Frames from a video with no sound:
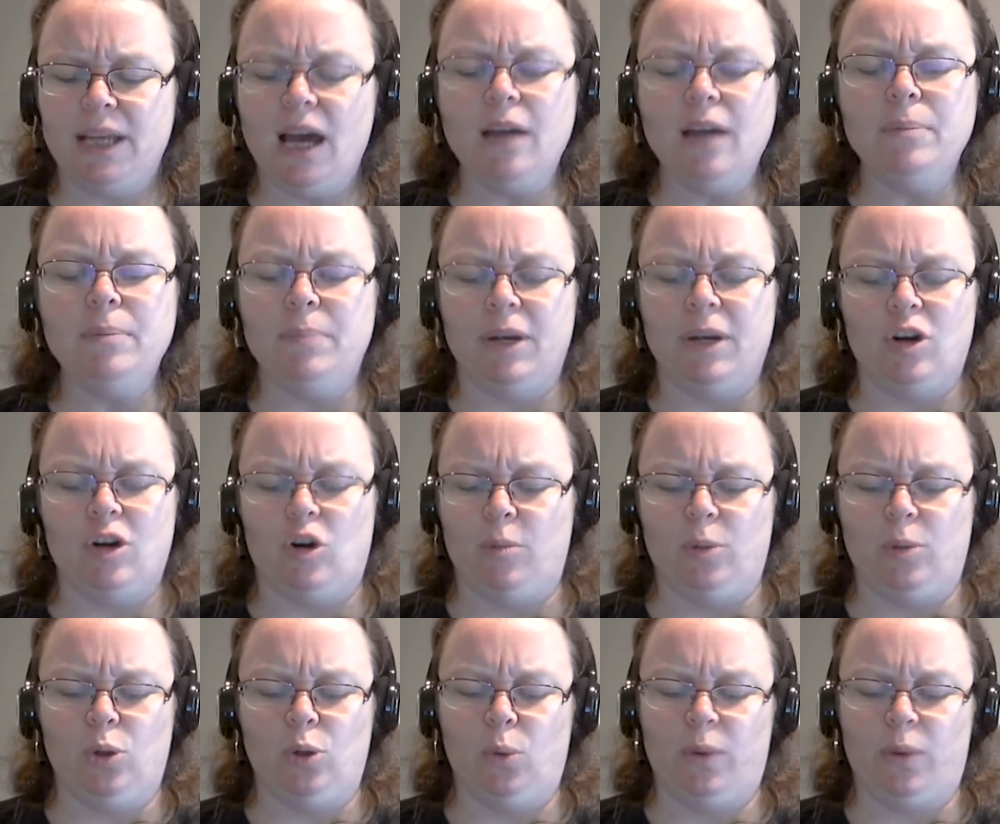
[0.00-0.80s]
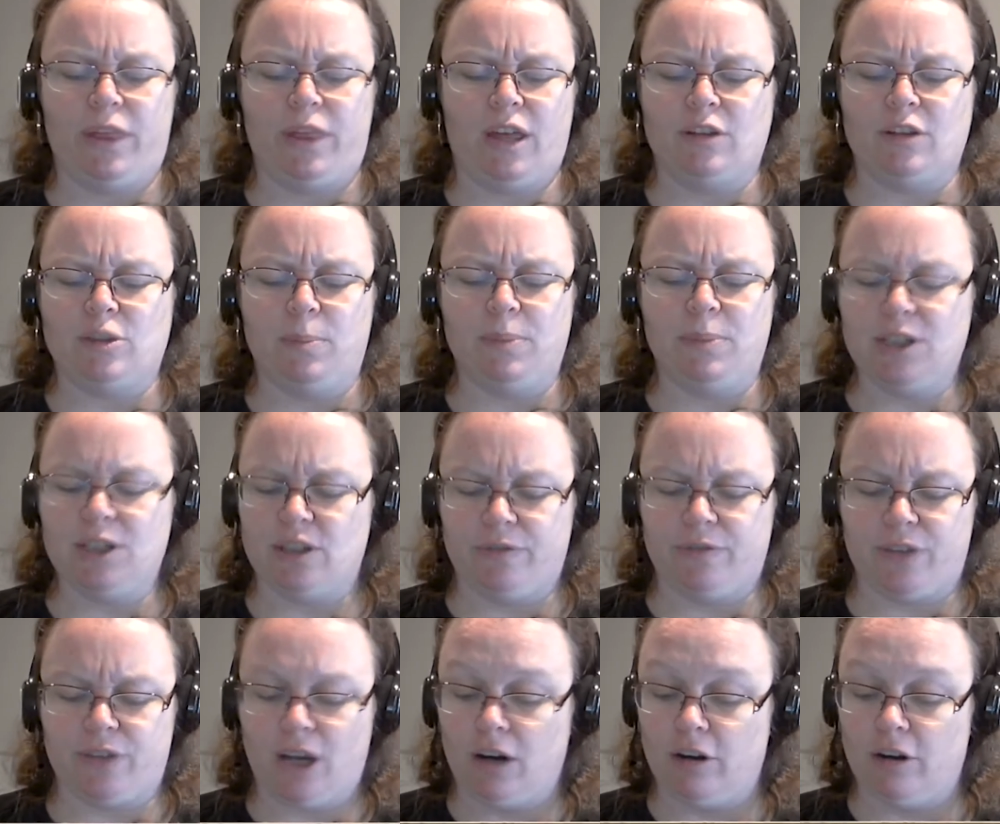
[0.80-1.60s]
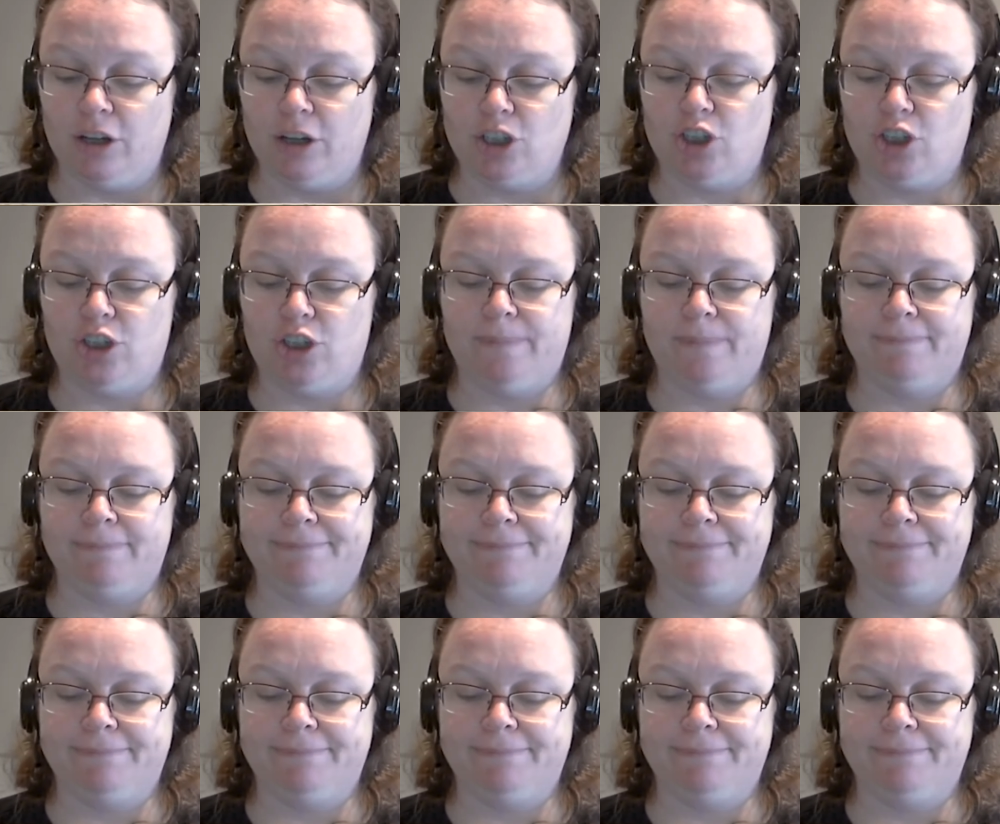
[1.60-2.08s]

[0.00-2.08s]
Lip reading: unbearable without a bit of courage.